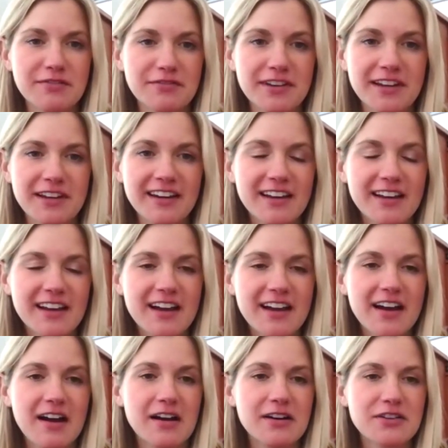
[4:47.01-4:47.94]
feet
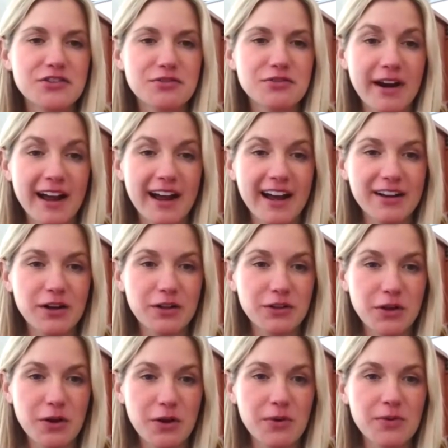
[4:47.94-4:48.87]
uh, track
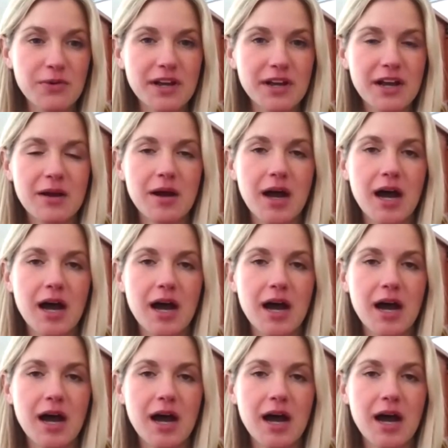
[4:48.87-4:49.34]
alone,